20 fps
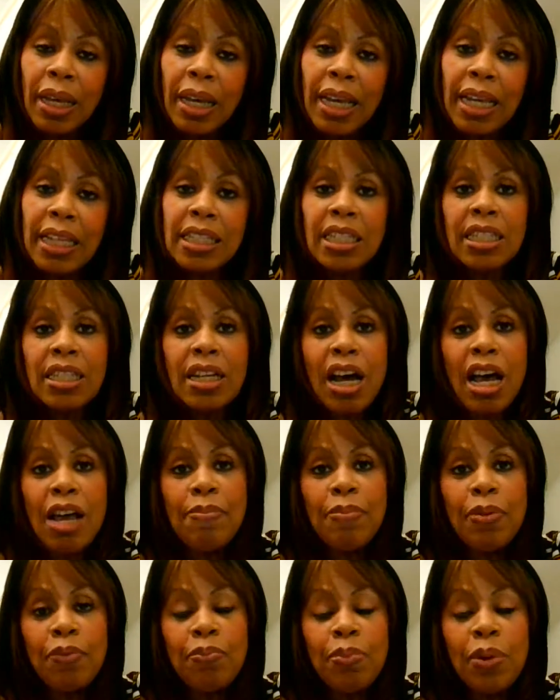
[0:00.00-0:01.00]
he's a
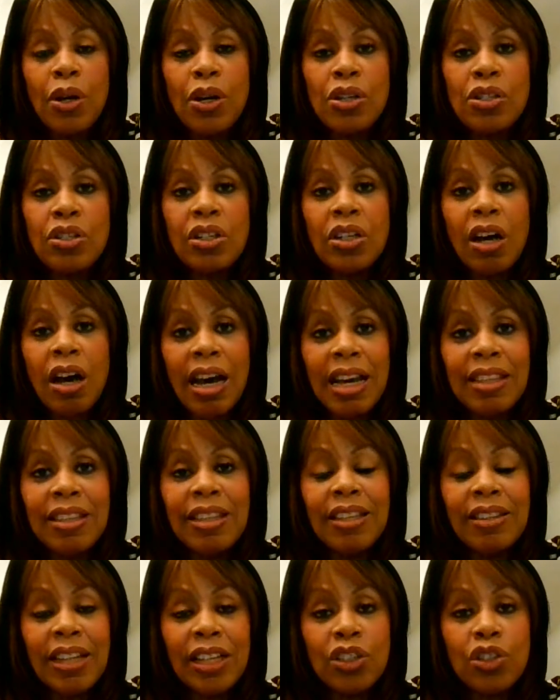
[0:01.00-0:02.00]
type of person I
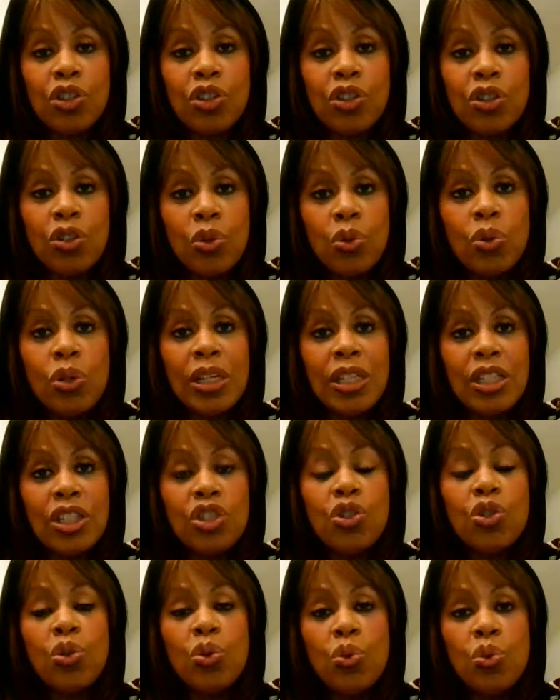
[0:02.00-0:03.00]
think that's too
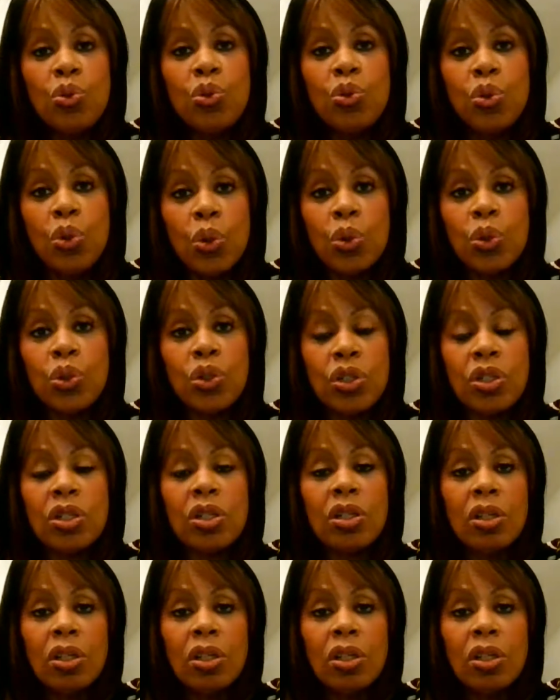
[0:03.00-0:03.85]
he's too good